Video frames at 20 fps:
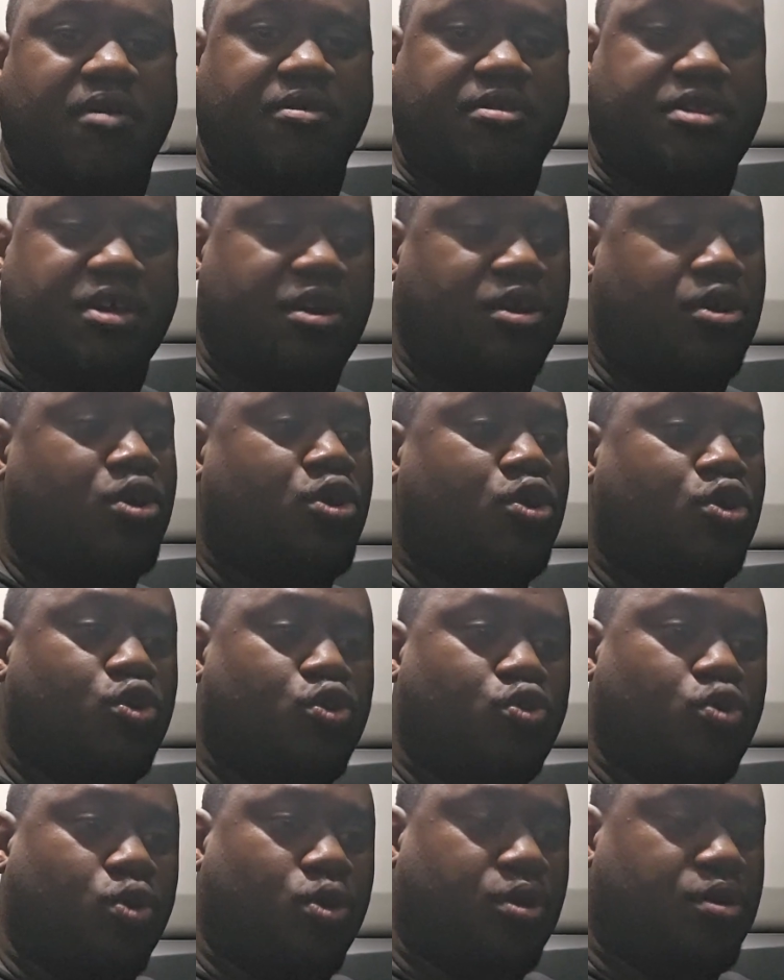everything,
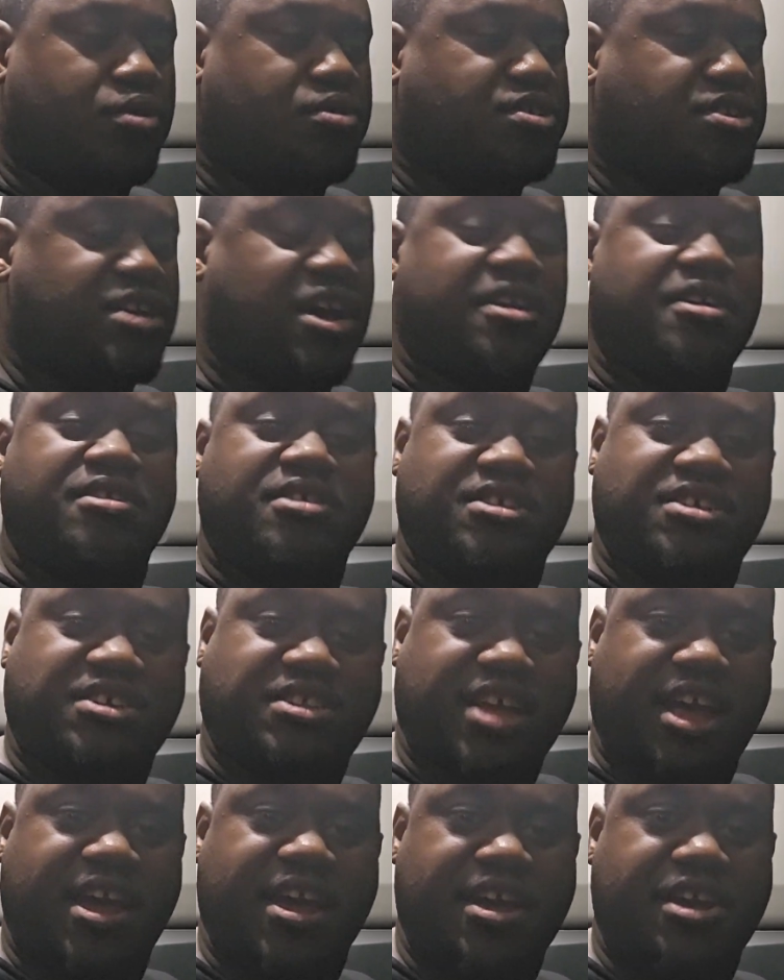you're setting the
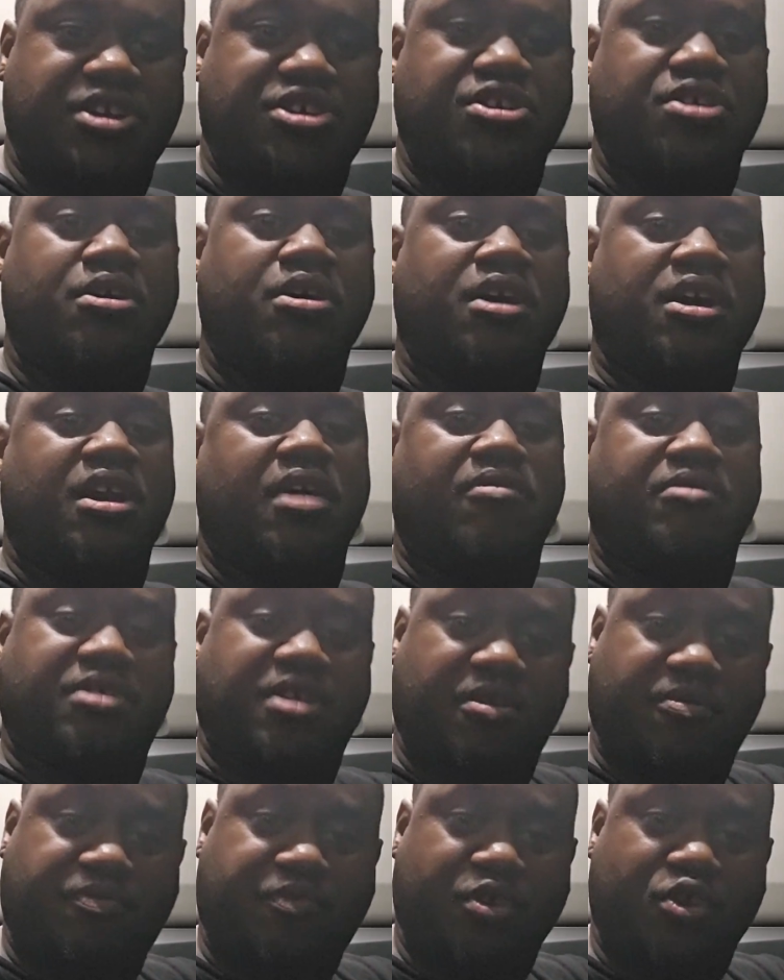stage and
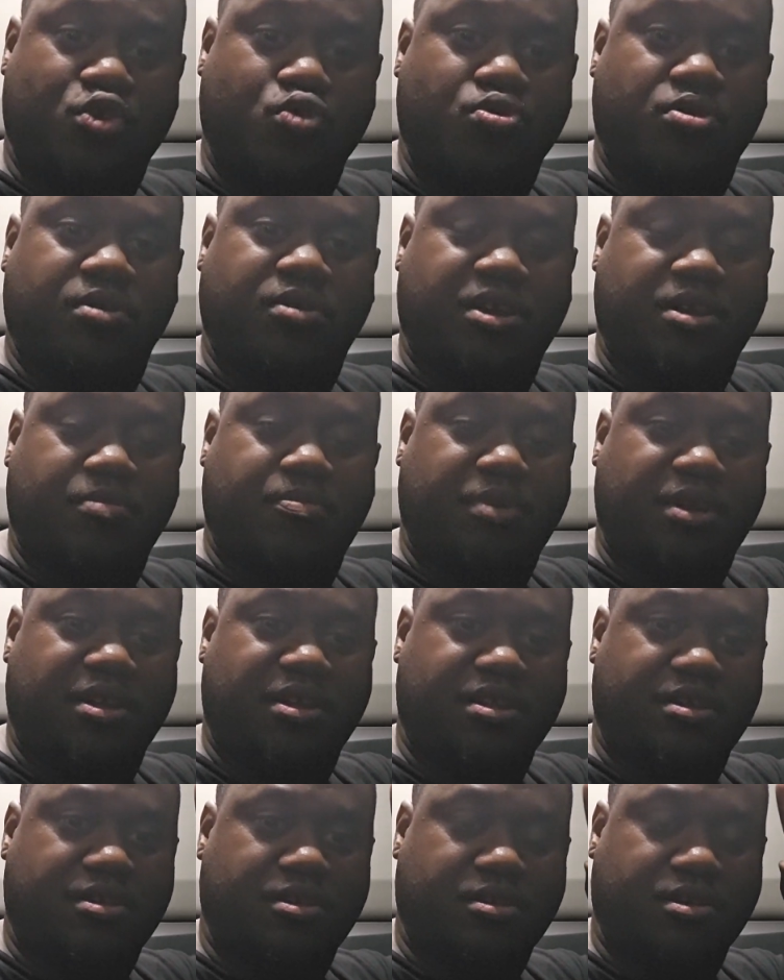everything for you to get
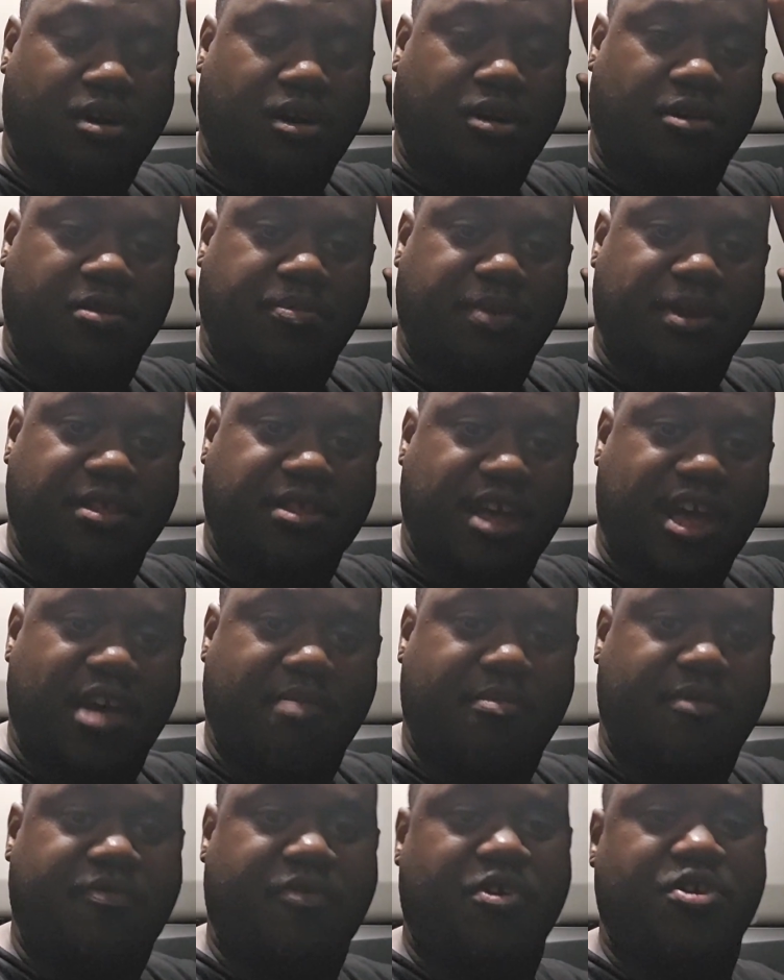be uh, to be
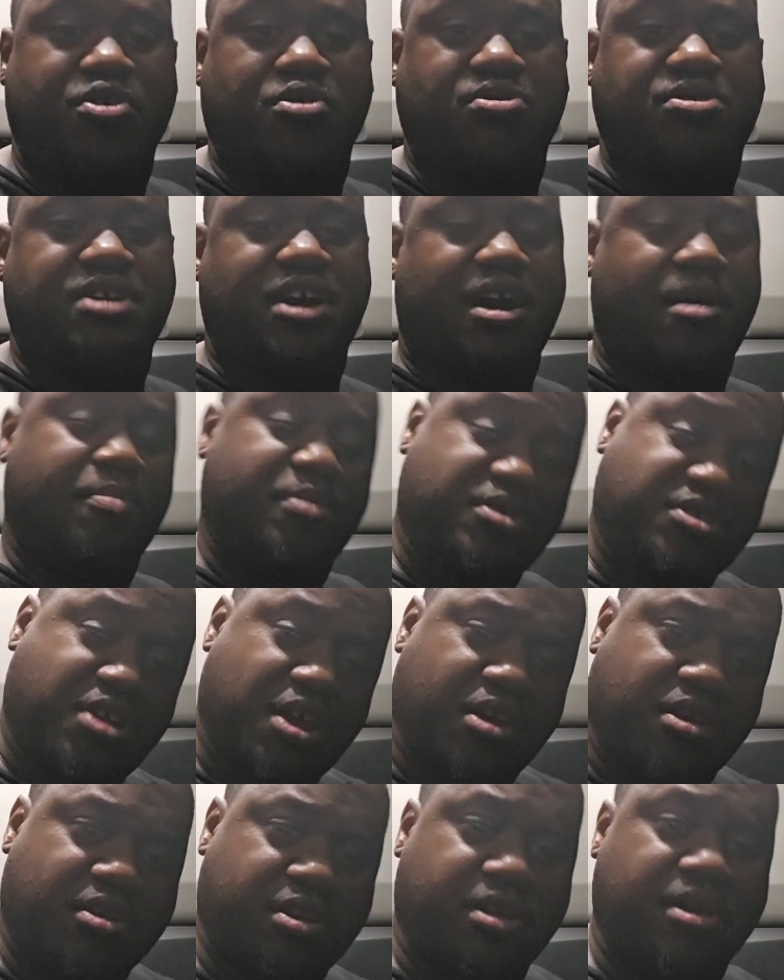dead before your time,
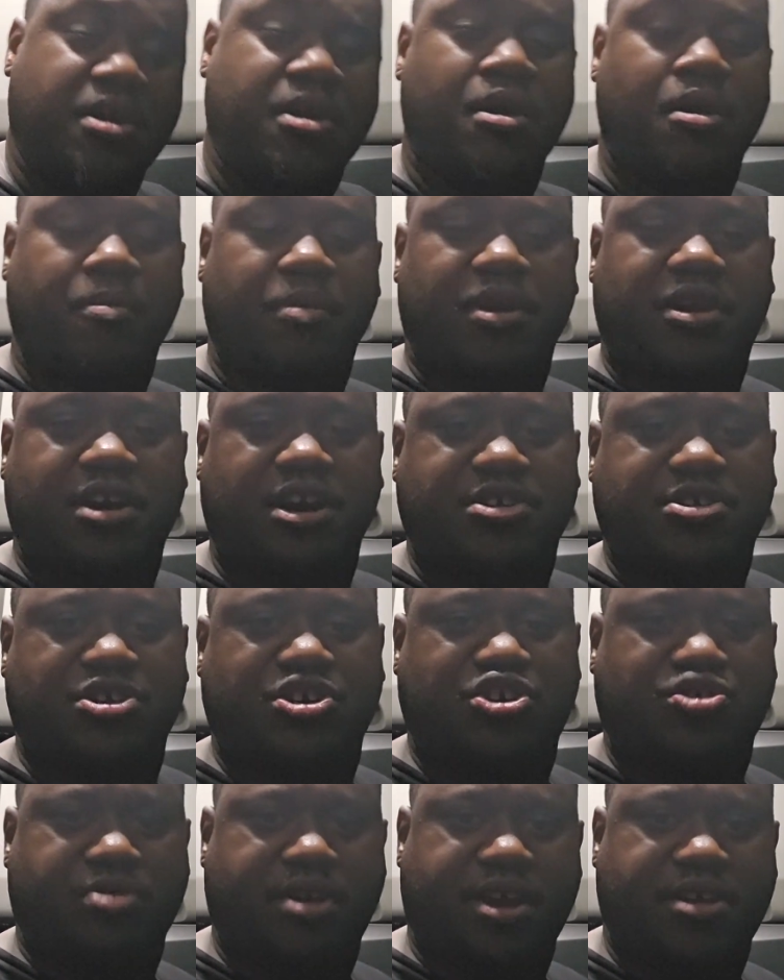particularly because
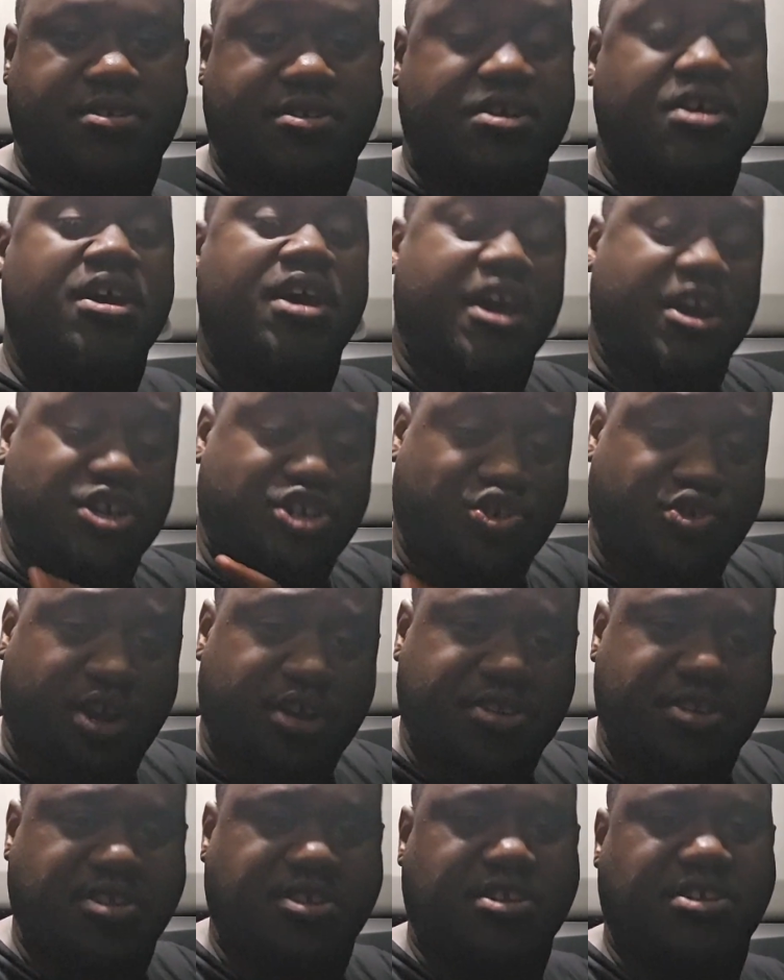of stress. And
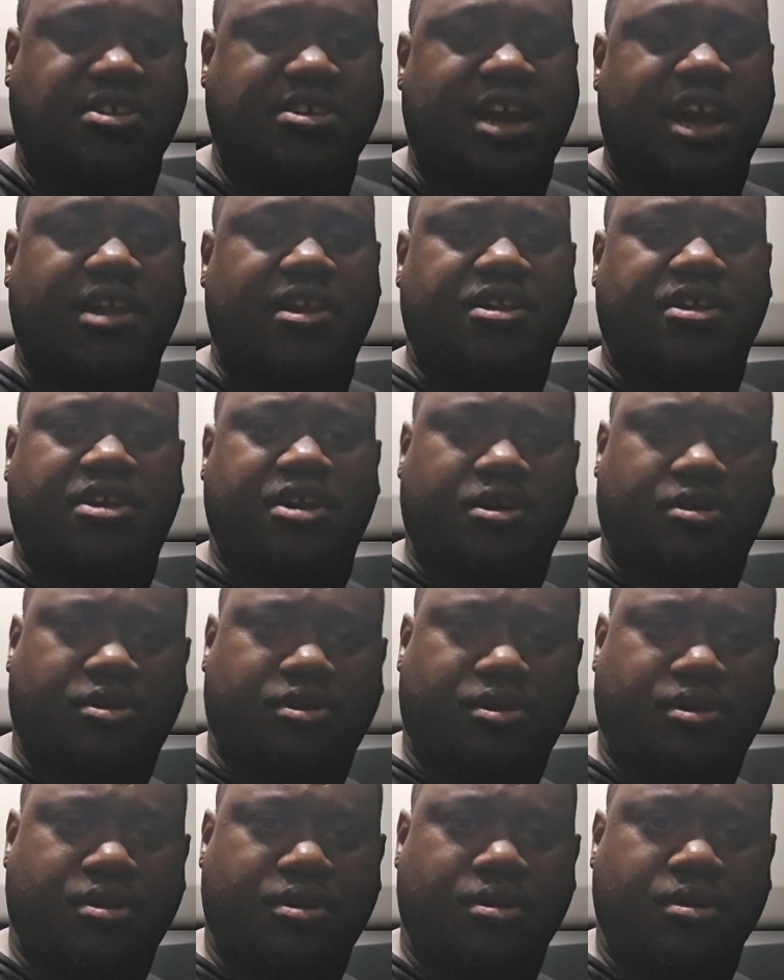stress is a silent
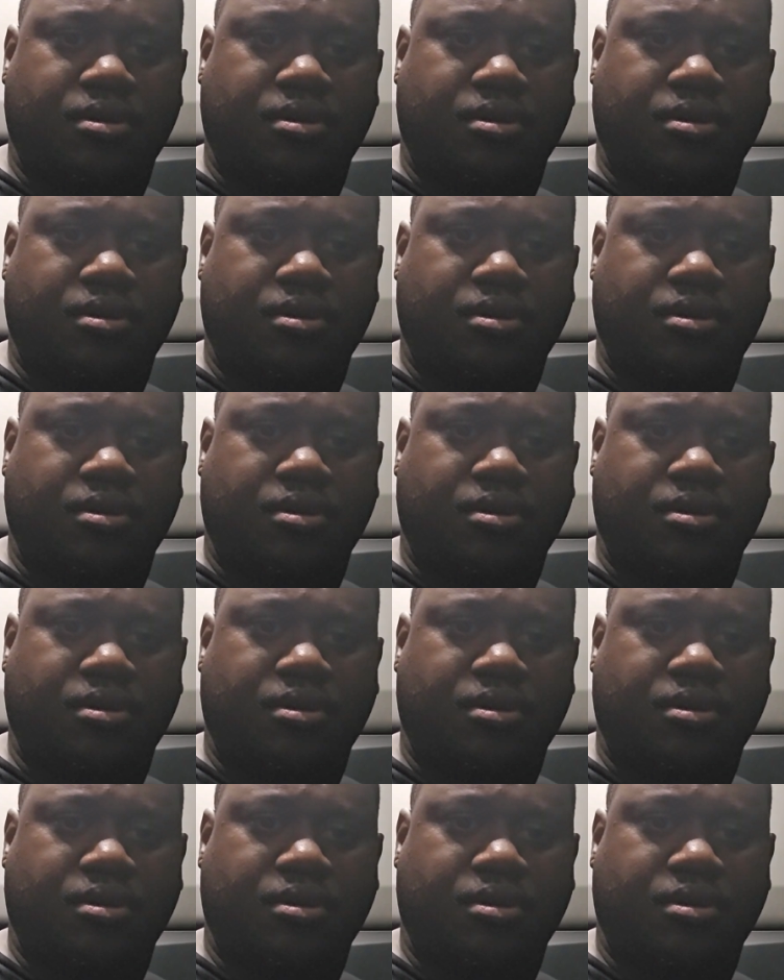killer.